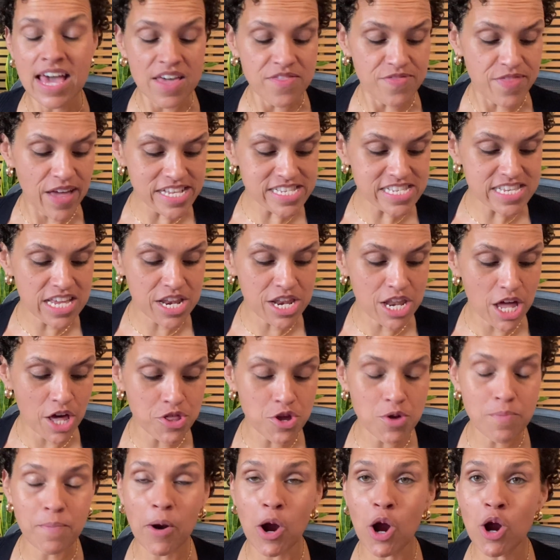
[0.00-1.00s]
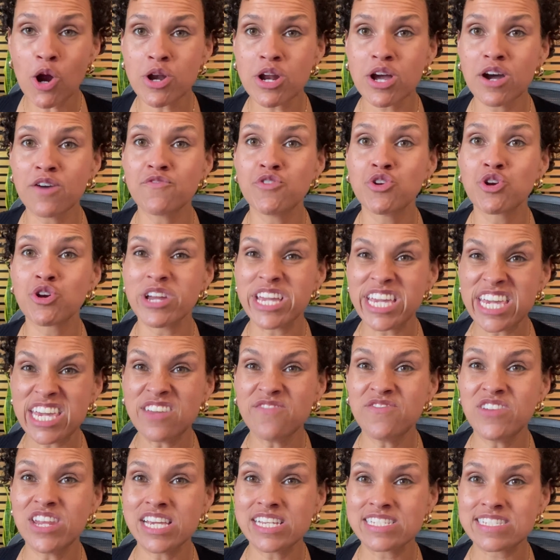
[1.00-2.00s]
That's another part of your
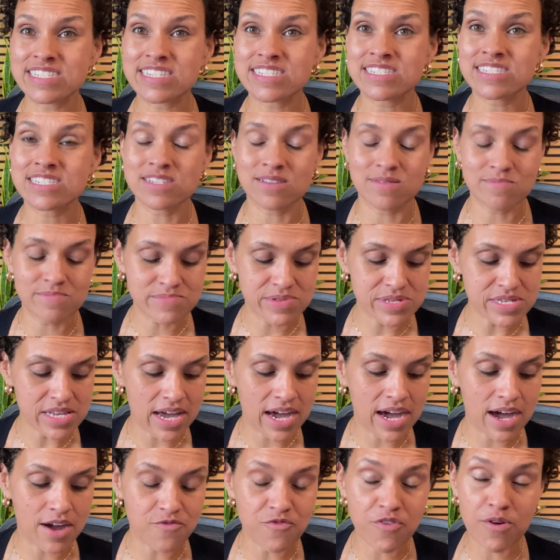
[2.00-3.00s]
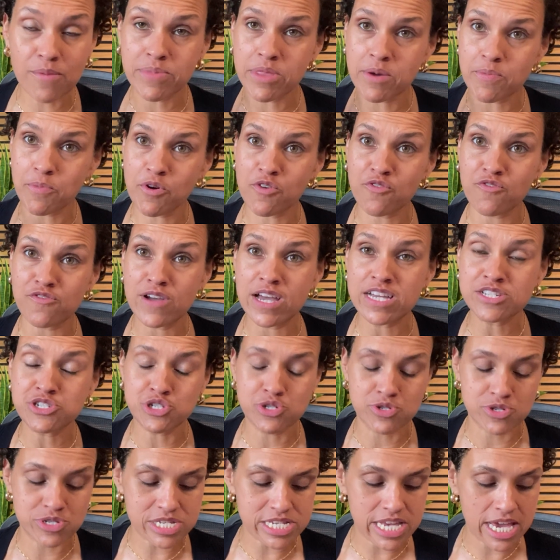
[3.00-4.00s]
evening systems from the
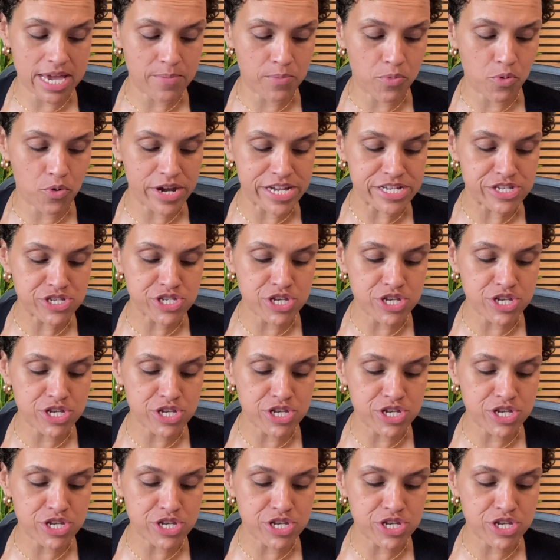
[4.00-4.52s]
professional standpoint.